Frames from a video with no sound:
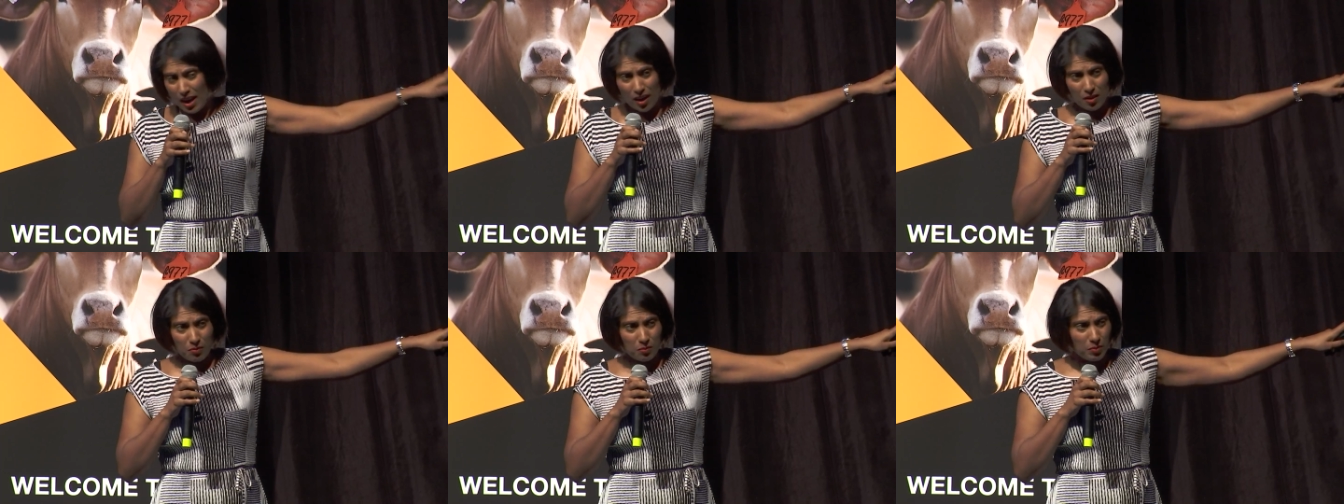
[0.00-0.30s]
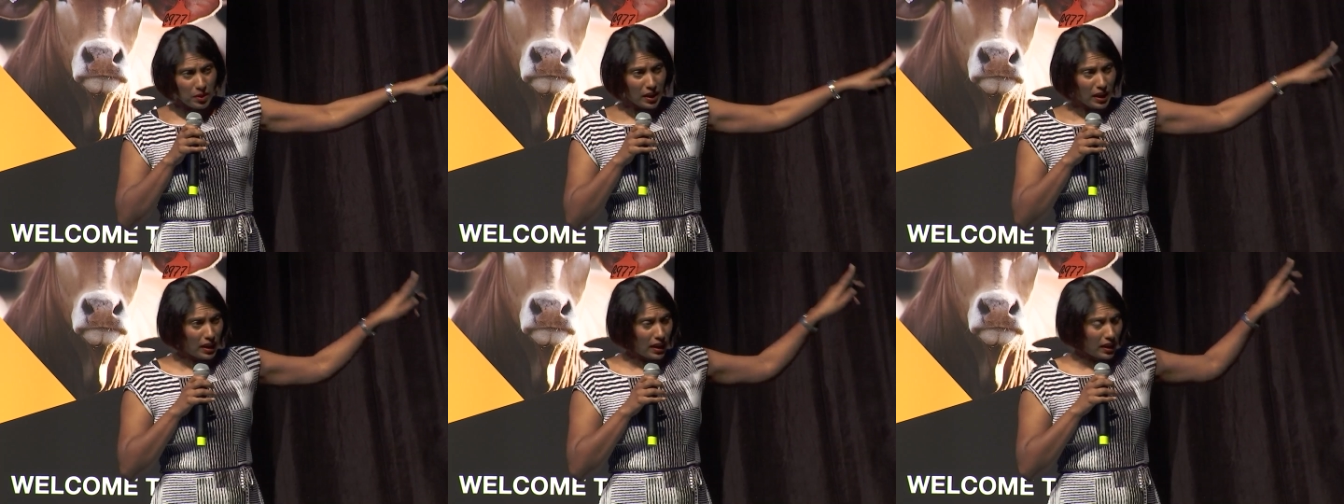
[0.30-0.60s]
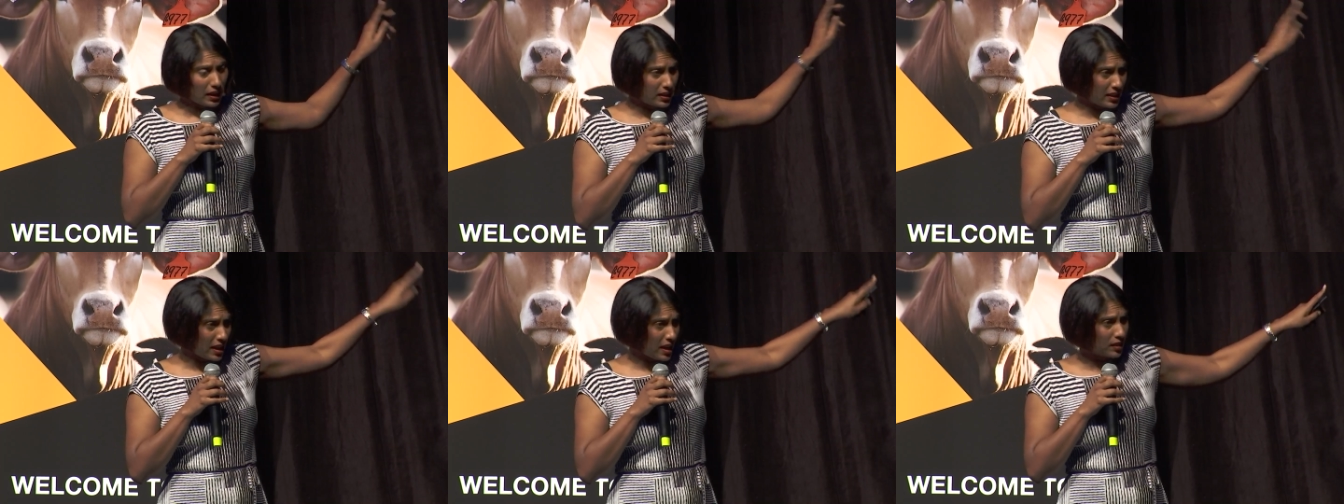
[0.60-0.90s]
and B,
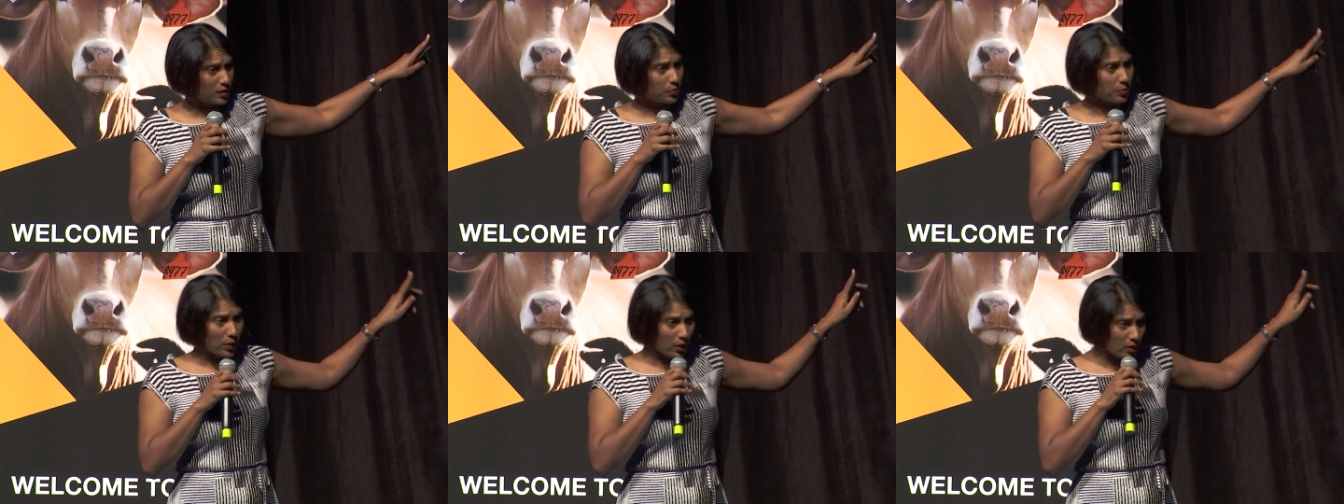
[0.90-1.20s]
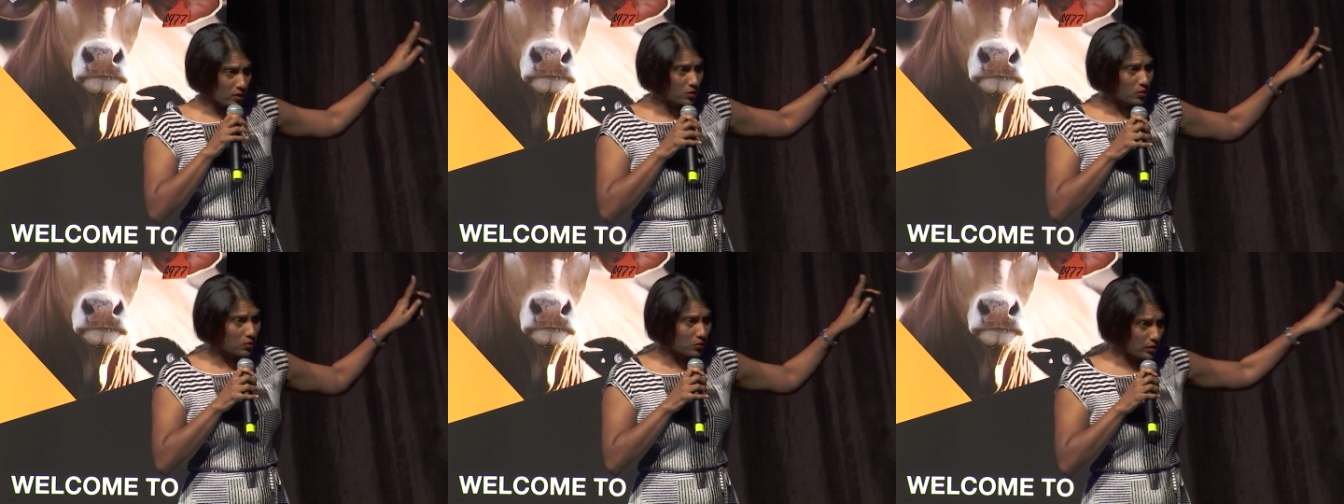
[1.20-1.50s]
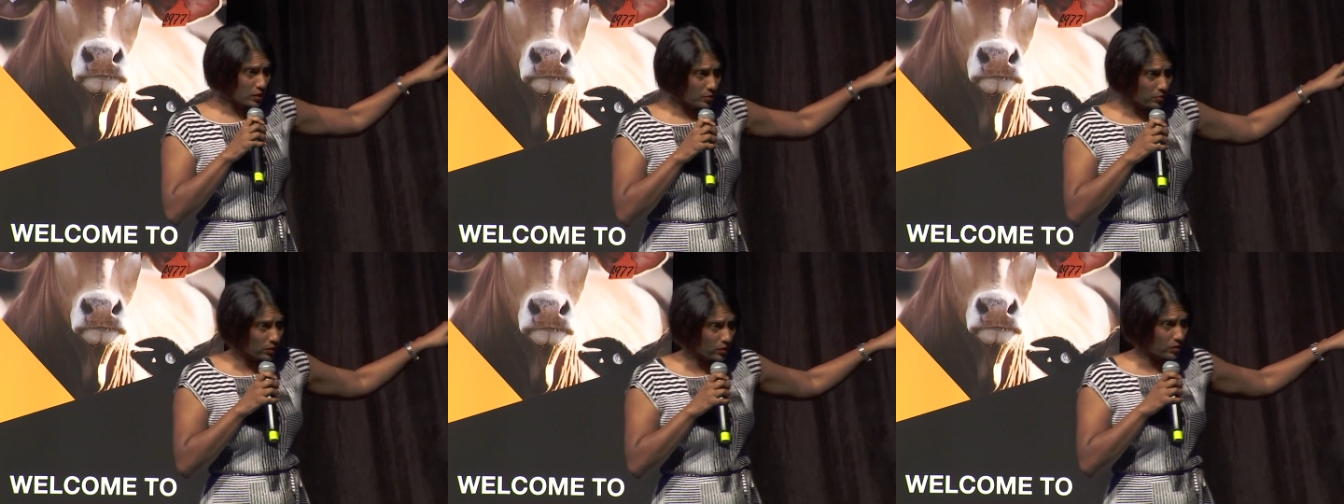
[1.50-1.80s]
it takes personal
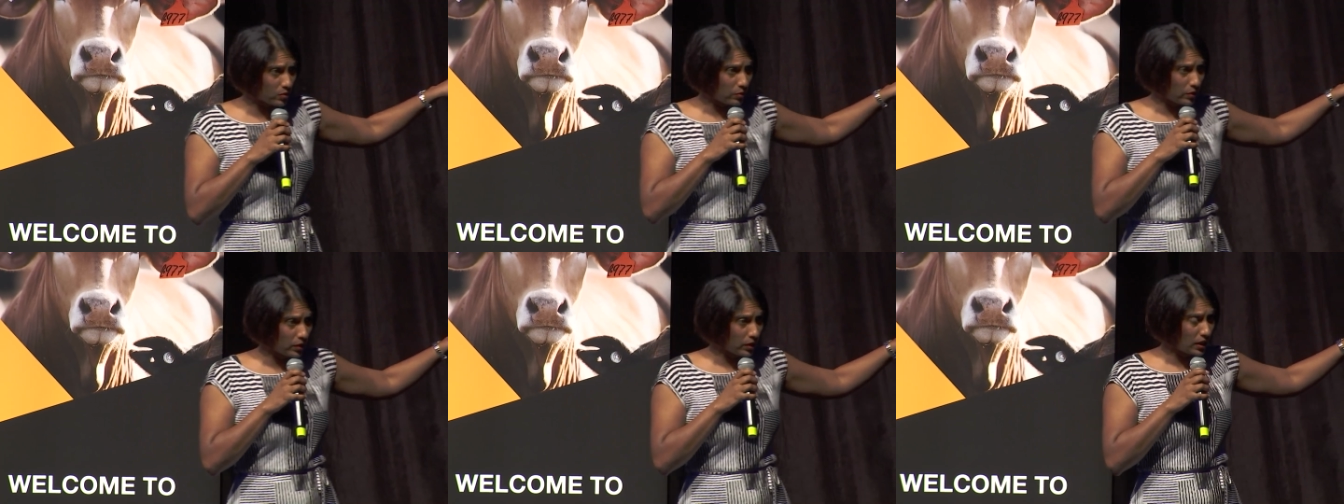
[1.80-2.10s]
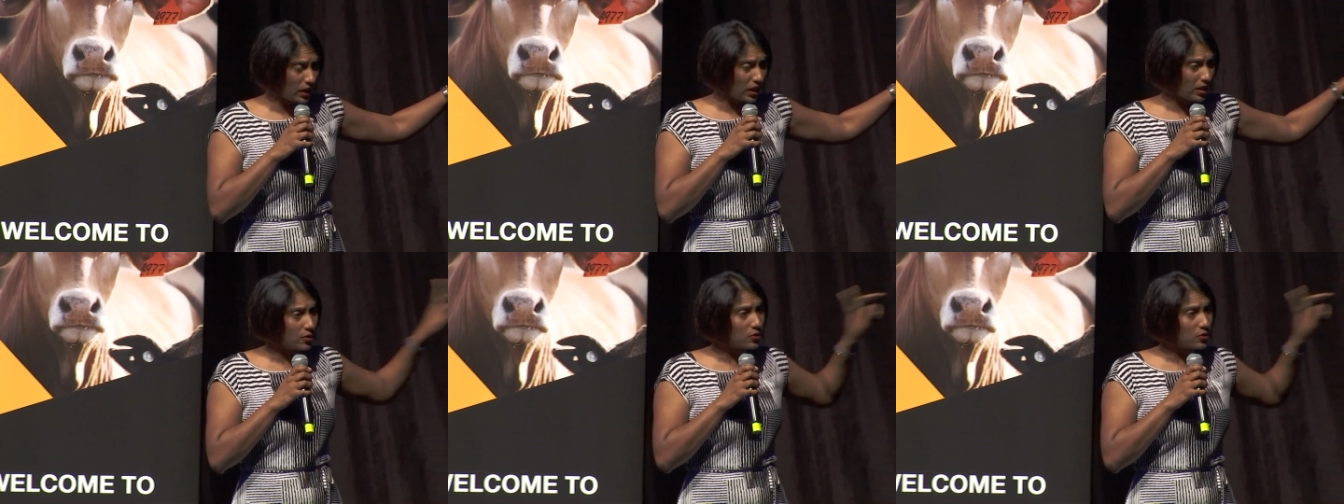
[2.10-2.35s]
responsibility.